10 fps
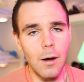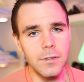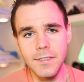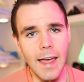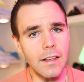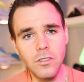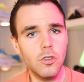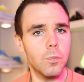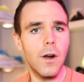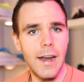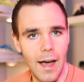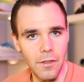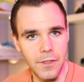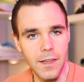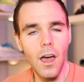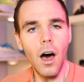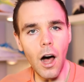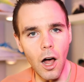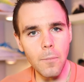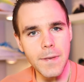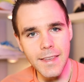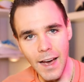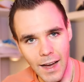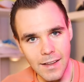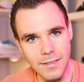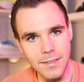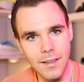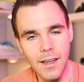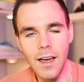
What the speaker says: I was staying super unhealthy, all because